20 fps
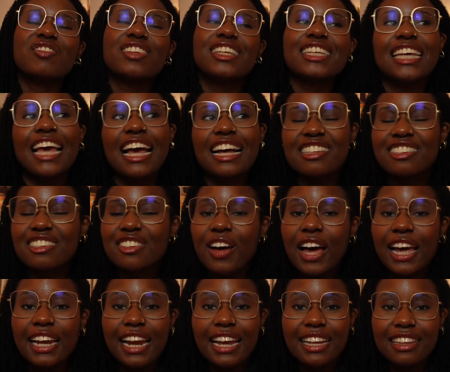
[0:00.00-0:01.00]
Yeah, so
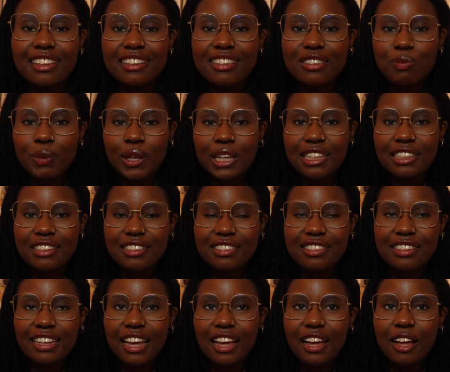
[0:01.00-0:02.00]
I like this
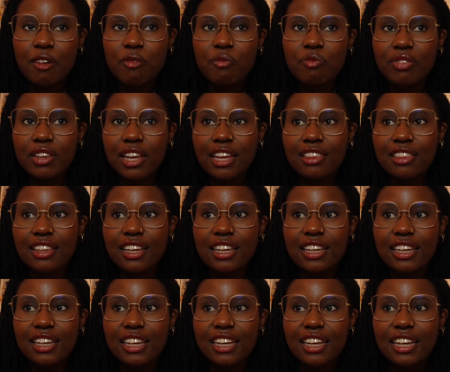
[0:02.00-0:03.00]
piece. I
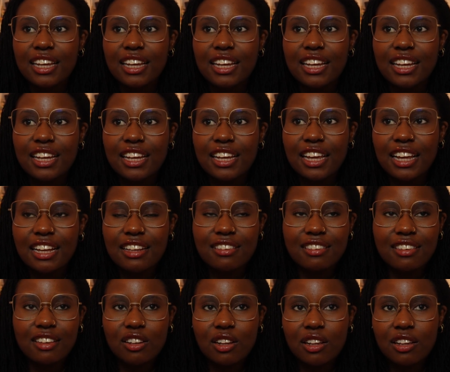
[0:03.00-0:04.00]
think it's
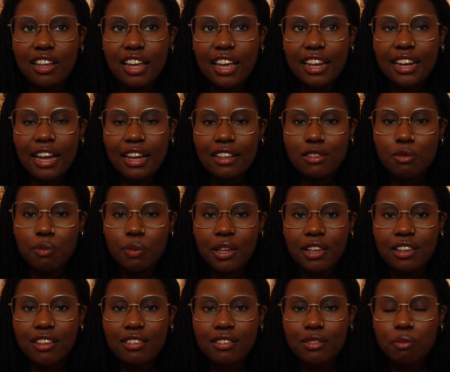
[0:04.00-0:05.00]
still a nice
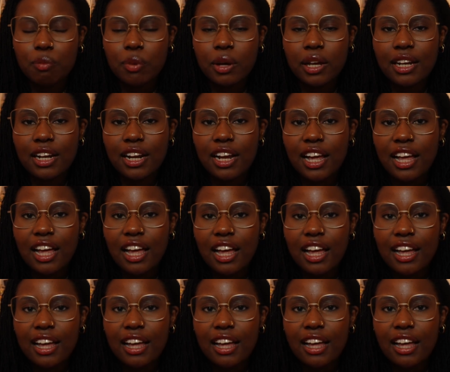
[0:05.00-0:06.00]
piece, but
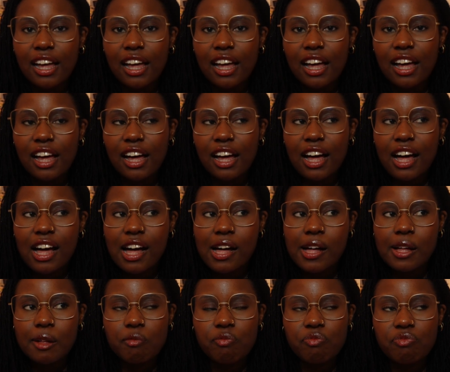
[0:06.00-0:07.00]

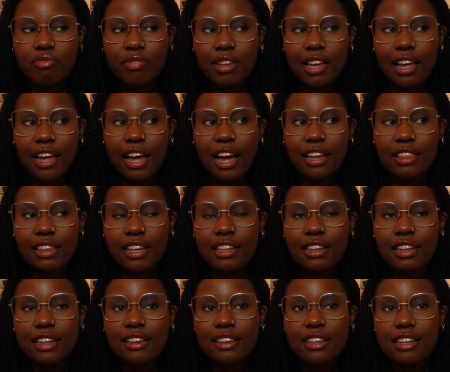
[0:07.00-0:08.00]
I
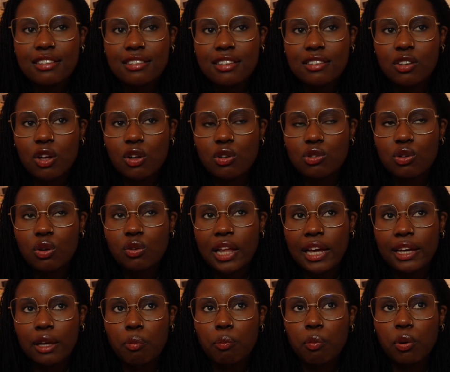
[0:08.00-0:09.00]
think this is also
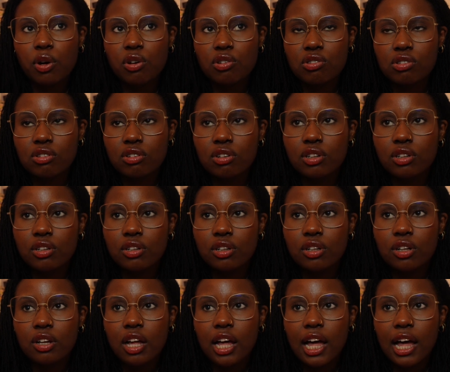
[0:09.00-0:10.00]
like a personal
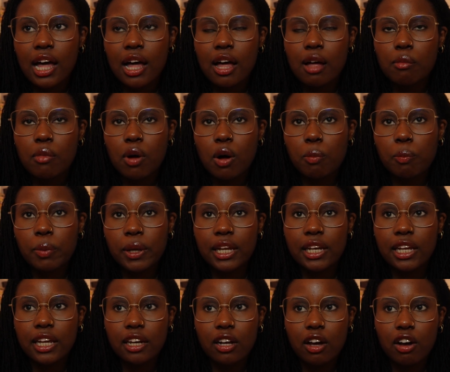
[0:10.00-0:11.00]

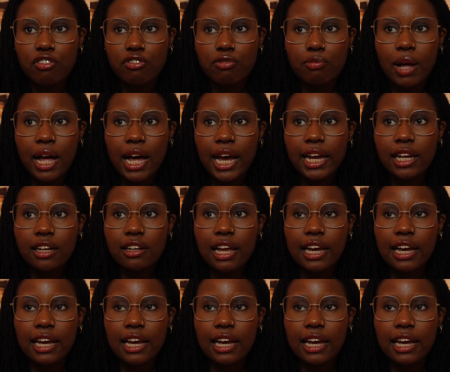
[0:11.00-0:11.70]
opinion of mine.